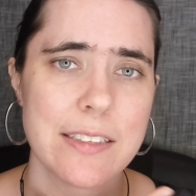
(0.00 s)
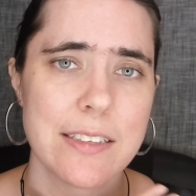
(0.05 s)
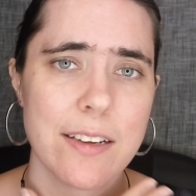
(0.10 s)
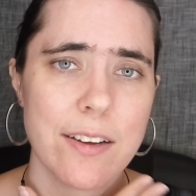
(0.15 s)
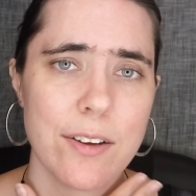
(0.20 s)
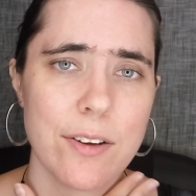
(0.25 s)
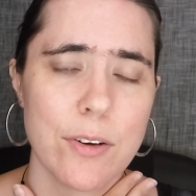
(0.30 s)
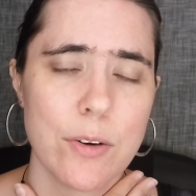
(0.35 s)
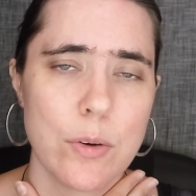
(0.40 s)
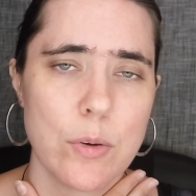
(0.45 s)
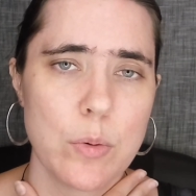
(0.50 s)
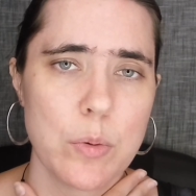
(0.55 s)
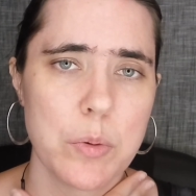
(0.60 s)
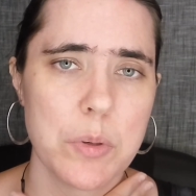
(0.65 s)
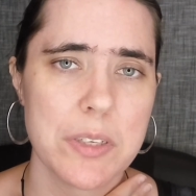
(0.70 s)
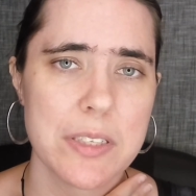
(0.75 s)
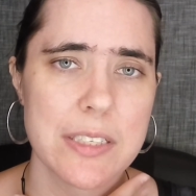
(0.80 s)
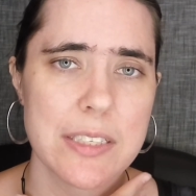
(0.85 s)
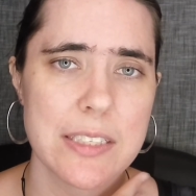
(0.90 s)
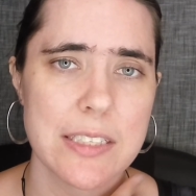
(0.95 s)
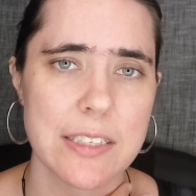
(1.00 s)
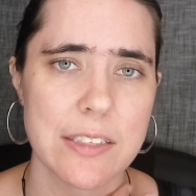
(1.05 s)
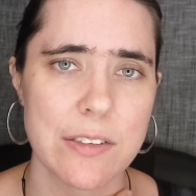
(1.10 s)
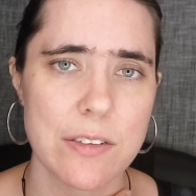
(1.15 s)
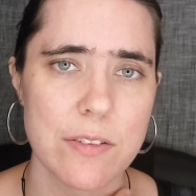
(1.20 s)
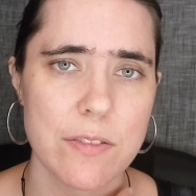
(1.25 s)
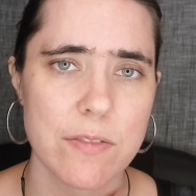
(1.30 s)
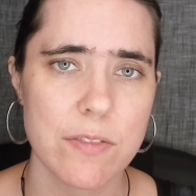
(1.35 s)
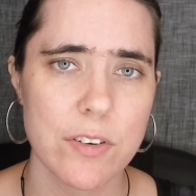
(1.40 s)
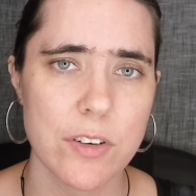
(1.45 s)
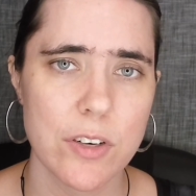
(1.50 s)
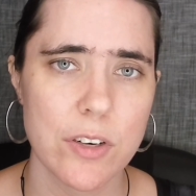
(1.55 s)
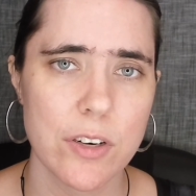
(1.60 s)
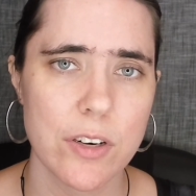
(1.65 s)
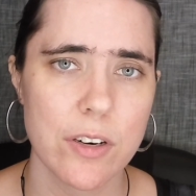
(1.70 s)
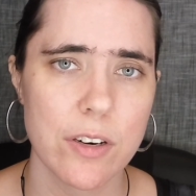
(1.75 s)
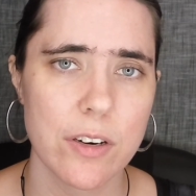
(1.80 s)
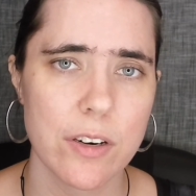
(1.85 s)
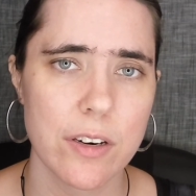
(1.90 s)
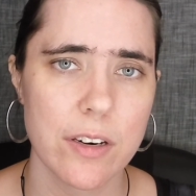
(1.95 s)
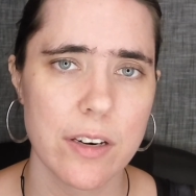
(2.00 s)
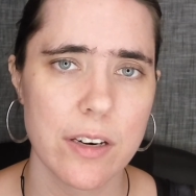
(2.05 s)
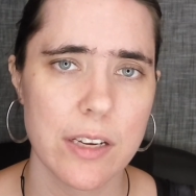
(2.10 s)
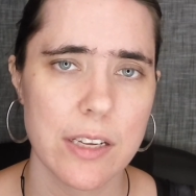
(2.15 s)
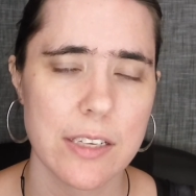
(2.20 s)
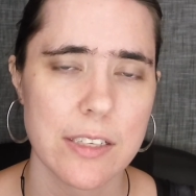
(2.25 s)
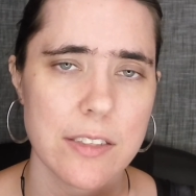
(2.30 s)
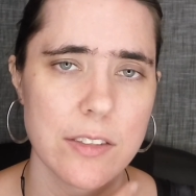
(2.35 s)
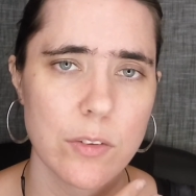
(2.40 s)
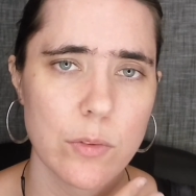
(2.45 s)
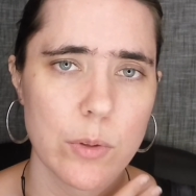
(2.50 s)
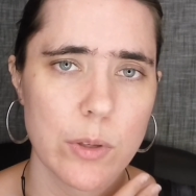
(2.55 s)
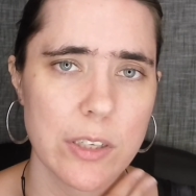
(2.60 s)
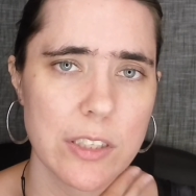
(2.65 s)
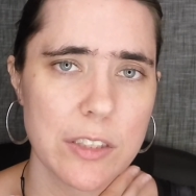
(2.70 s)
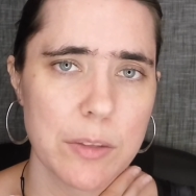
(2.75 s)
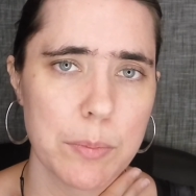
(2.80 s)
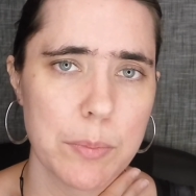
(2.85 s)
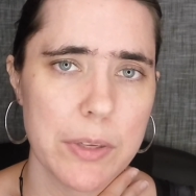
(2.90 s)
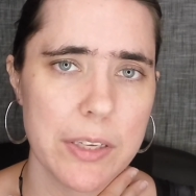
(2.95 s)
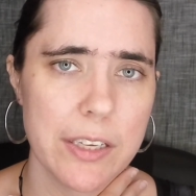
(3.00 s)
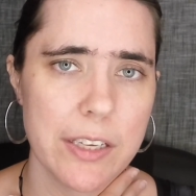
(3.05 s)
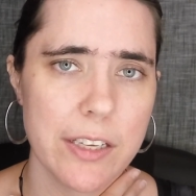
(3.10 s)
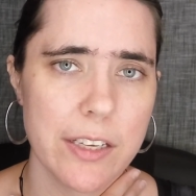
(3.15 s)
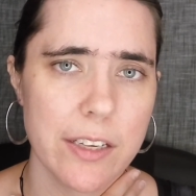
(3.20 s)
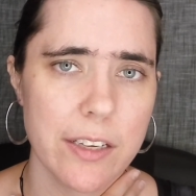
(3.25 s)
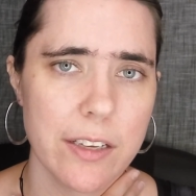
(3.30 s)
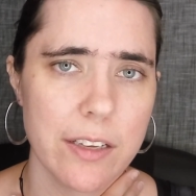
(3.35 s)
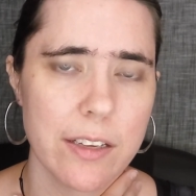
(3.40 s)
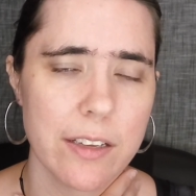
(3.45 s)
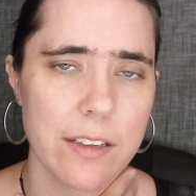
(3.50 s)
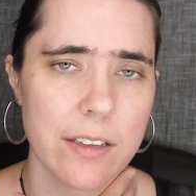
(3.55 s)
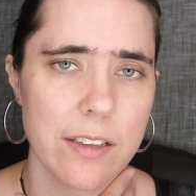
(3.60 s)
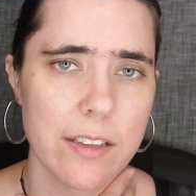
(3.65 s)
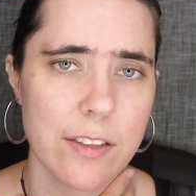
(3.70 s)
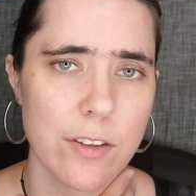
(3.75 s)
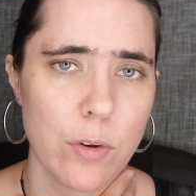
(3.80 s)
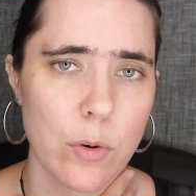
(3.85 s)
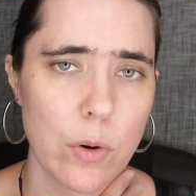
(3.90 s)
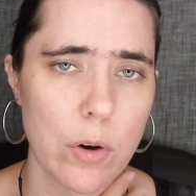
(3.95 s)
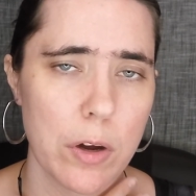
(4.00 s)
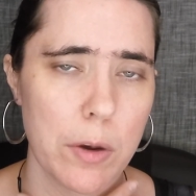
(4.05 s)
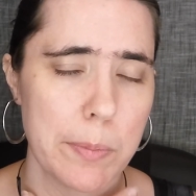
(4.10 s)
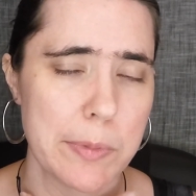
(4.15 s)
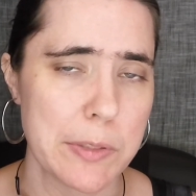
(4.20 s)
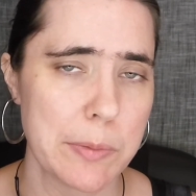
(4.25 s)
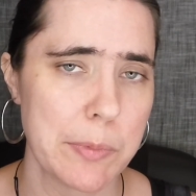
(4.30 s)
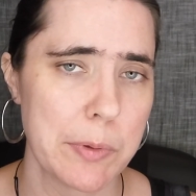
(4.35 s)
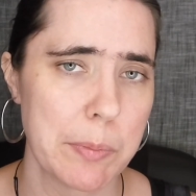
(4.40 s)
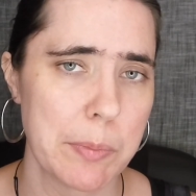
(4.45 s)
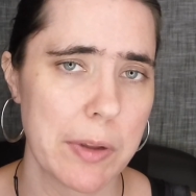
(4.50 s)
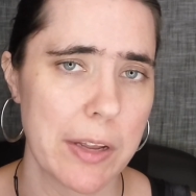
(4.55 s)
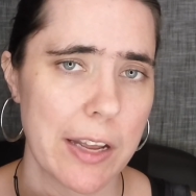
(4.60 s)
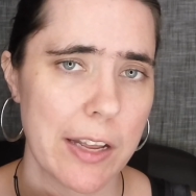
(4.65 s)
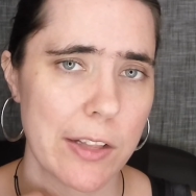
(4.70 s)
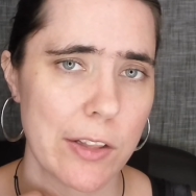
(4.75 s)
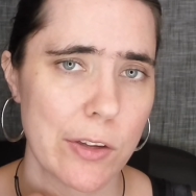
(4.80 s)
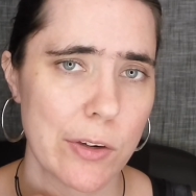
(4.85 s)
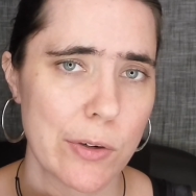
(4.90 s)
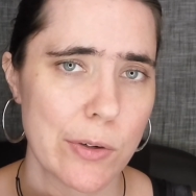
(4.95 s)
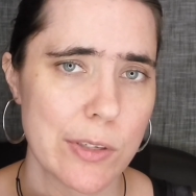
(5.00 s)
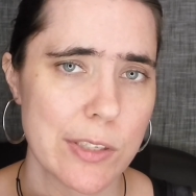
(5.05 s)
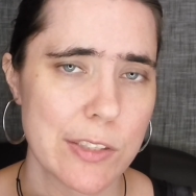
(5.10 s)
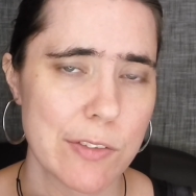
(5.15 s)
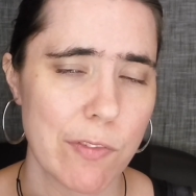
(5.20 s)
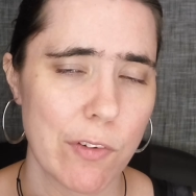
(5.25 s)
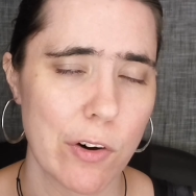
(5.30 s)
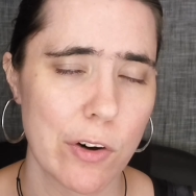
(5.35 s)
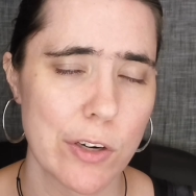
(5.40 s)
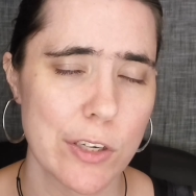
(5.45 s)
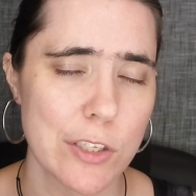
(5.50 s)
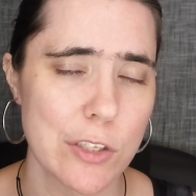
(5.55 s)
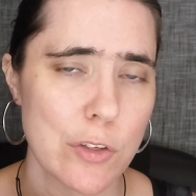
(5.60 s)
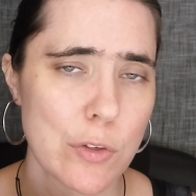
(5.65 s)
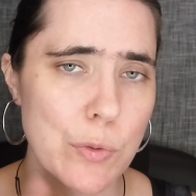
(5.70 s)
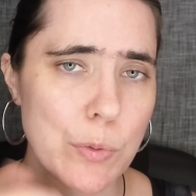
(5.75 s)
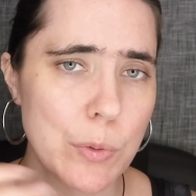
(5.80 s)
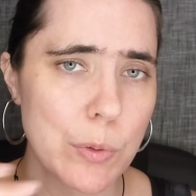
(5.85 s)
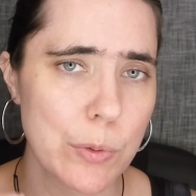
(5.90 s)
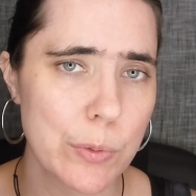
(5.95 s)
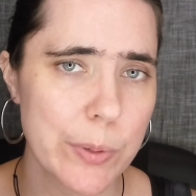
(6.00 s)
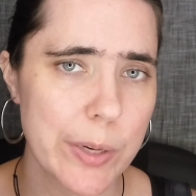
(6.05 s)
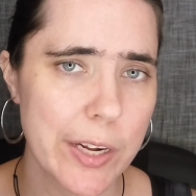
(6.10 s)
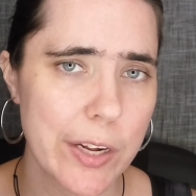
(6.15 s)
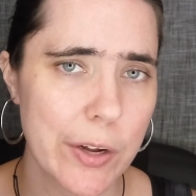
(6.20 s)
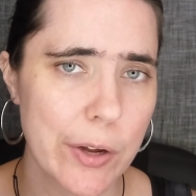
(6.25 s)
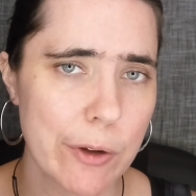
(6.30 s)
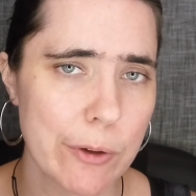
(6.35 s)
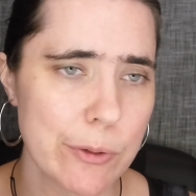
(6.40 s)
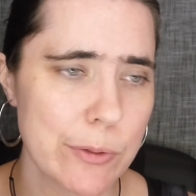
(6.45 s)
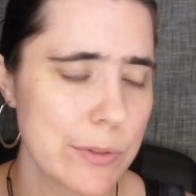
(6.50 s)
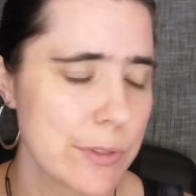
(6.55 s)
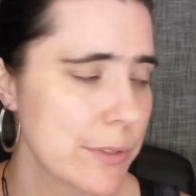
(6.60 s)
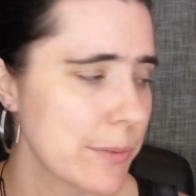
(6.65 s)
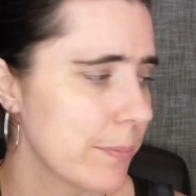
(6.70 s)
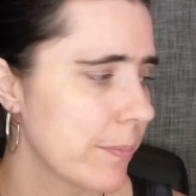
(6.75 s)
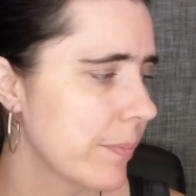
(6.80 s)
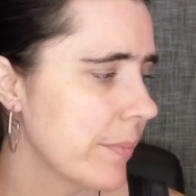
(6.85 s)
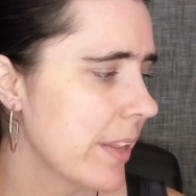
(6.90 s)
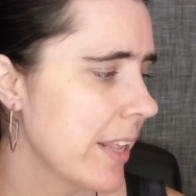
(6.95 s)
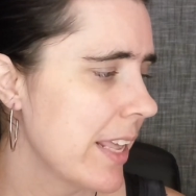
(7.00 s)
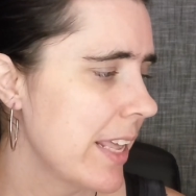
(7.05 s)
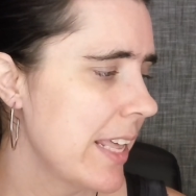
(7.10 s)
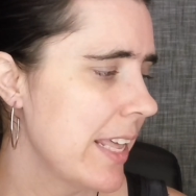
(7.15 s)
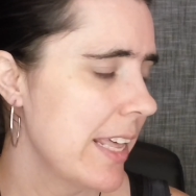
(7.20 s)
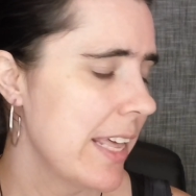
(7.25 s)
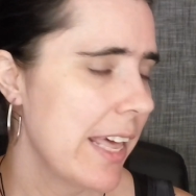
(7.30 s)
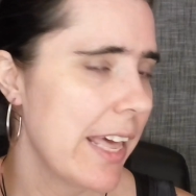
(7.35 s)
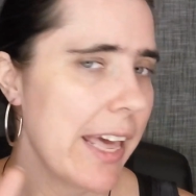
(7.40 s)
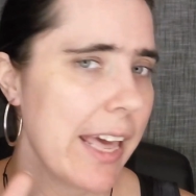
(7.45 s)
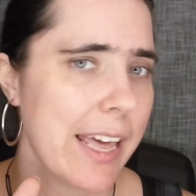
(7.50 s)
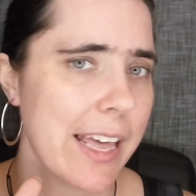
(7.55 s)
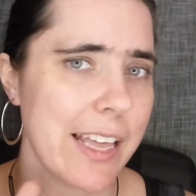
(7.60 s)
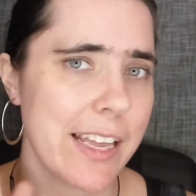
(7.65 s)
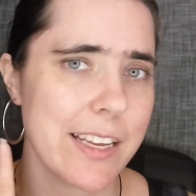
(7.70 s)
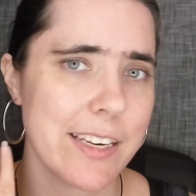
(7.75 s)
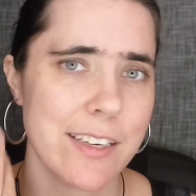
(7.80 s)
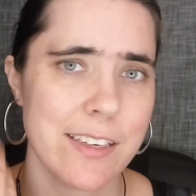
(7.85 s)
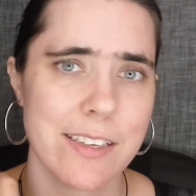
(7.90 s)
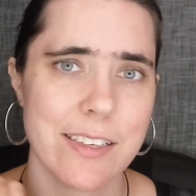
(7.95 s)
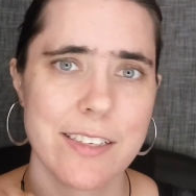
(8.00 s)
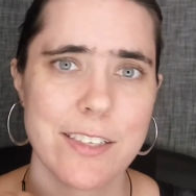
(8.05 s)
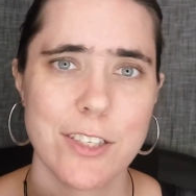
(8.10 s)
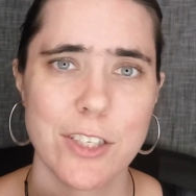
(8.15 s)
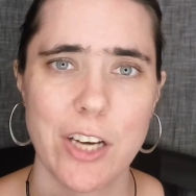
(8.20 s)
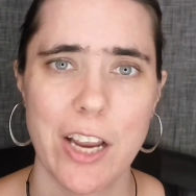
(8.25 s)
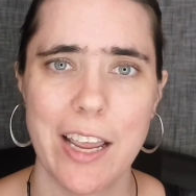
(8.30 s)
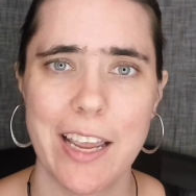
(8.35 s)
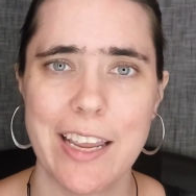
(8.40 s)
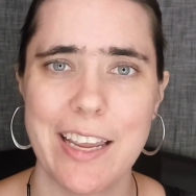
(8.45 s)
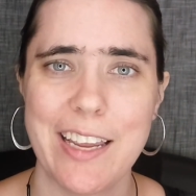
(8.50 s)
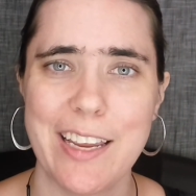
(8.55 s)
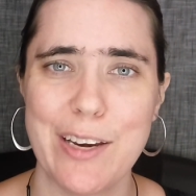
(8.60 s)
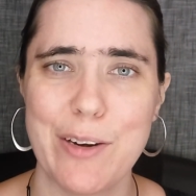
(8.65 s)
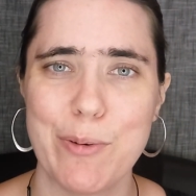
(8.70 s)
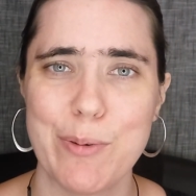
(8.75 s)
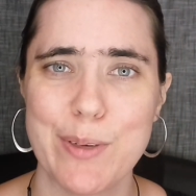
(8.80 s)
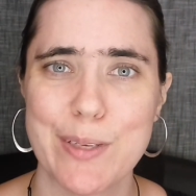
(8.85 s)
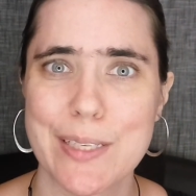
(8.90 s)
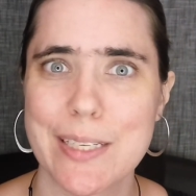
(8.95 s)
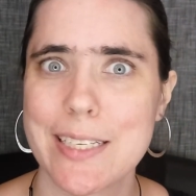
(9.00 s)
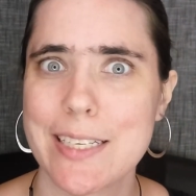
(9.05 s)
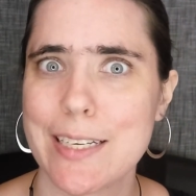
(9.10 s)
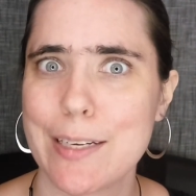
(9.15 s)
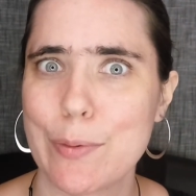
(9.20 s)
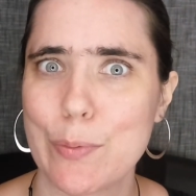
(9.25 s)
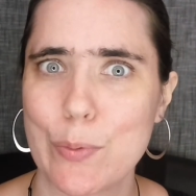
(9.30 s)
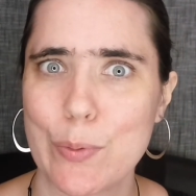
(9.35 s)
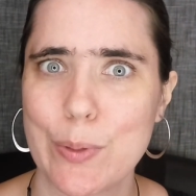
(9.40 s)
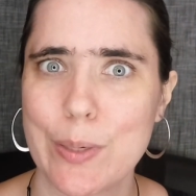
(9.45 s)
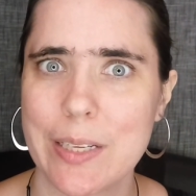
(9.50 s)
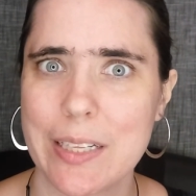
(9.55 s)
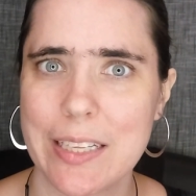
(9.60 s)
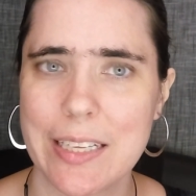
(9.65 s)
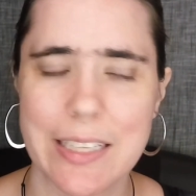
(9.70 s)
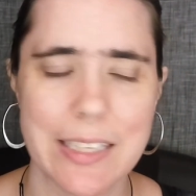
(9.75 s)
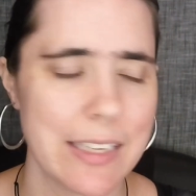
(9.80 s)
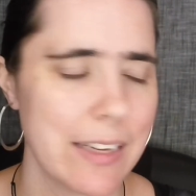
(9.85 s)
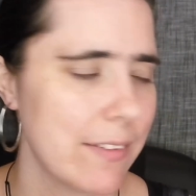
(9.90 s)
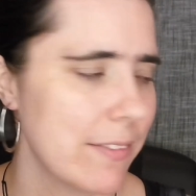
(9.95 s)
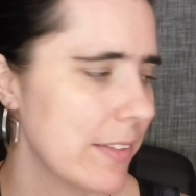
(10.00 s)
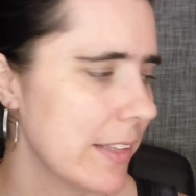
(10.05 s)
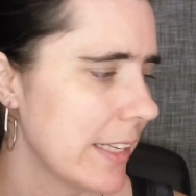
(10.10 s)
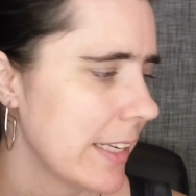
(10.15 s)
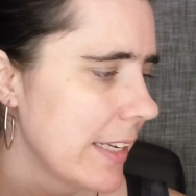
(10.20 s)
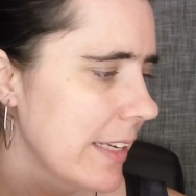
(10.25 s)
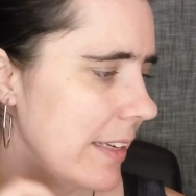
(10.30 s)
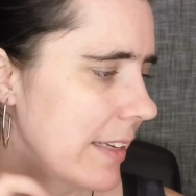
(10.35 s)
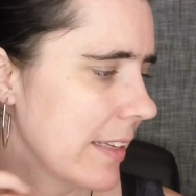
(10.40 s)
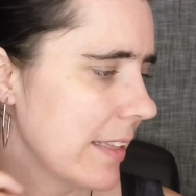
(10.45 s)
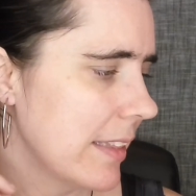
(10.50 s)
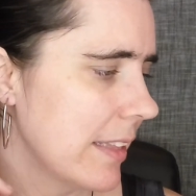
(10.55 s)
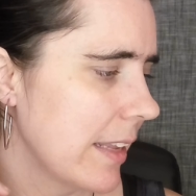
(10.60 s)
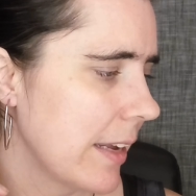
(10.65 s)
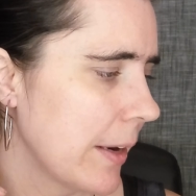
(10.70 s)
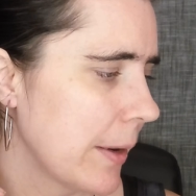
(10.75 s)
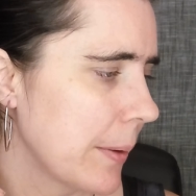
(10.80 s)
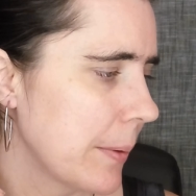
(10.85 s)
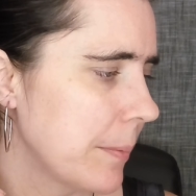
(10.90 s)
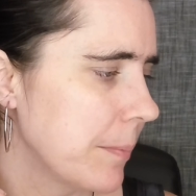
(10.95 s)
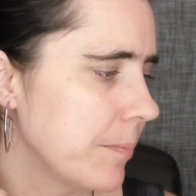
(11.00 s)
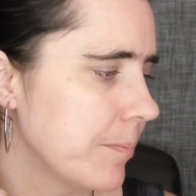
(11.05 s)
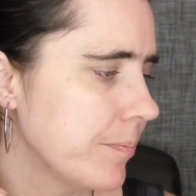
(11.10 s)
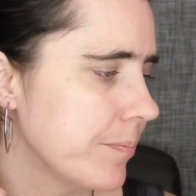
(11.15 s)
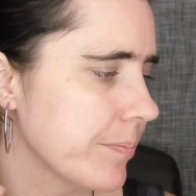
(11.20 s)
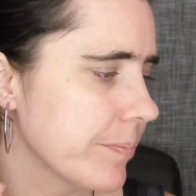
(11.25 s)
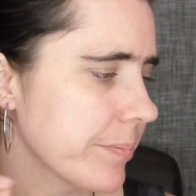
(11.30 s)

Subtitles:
So silver is going to be your optimum color as far as jewelry goes, and jade will sit really lovely in there.